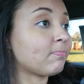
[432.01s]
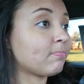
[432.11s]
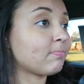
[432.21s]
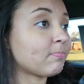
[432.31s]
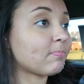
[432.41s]

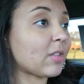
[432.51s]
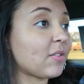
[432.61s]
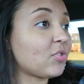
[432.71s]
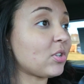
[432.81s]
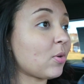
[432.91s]
p.m.
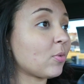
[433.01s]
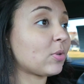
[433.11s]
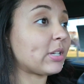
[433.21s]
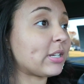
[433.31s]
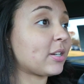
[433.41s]
If she don't
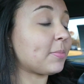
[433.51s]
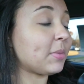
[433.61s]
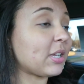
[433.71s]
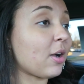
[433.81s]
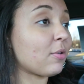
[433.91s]
quit cutting
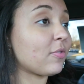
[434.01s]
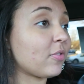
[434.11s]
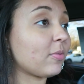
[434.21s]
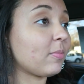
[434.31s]
me off.